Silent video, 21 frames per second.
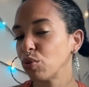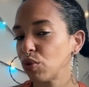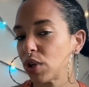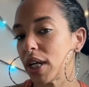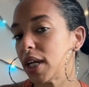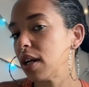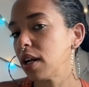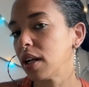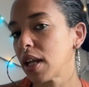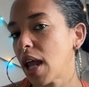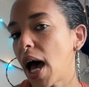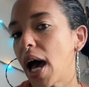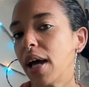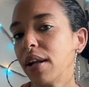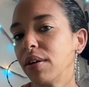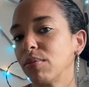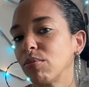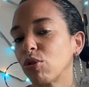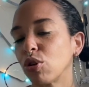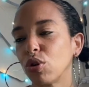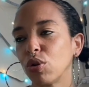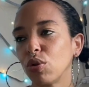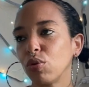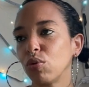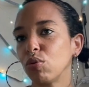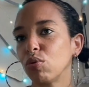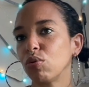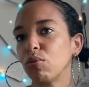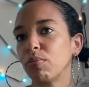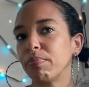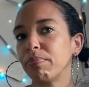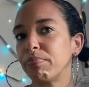read a lot,
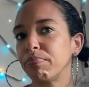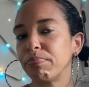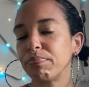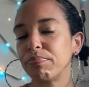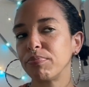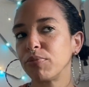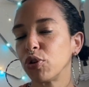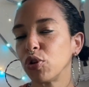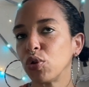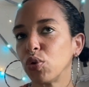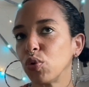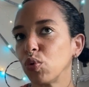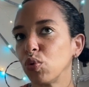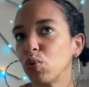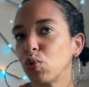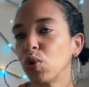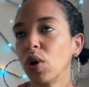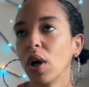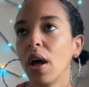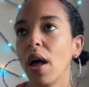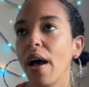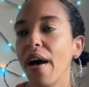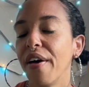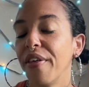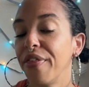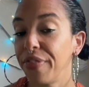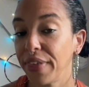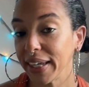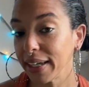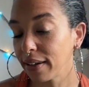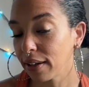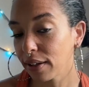you
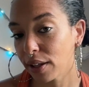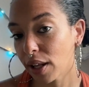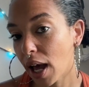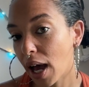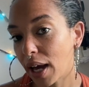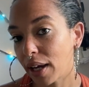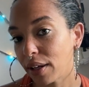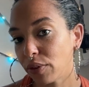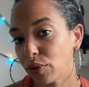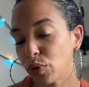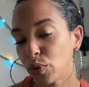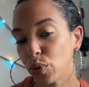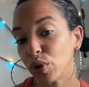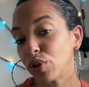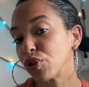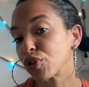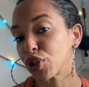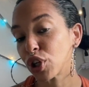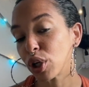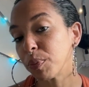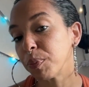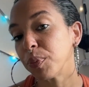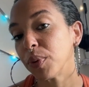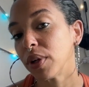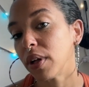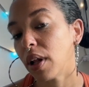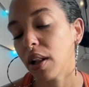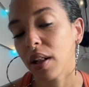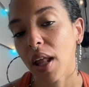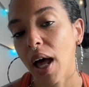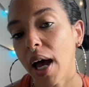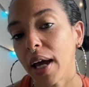think a lot, you interpret
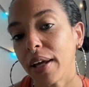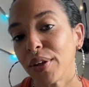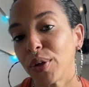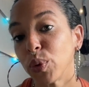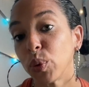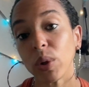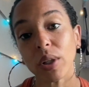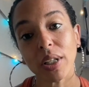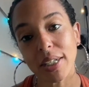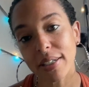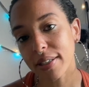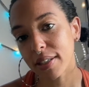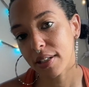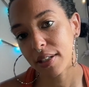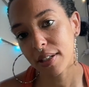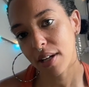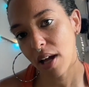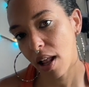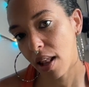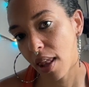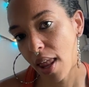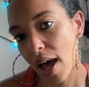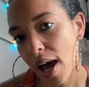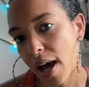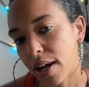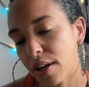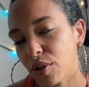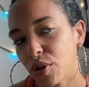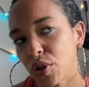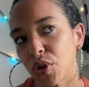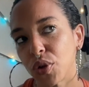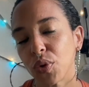a lot, you listen a
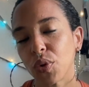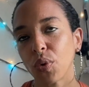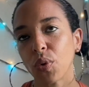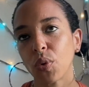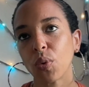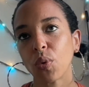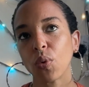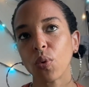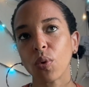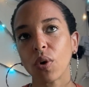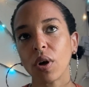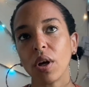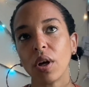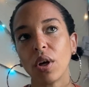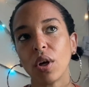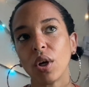lot, you